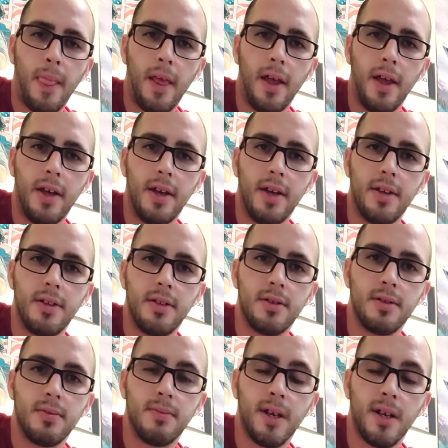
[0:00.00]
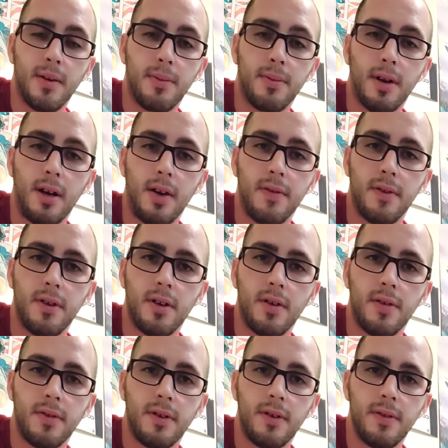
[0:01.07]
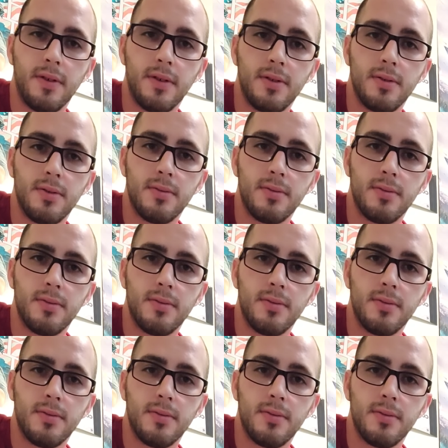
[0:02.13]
and make a profit off of it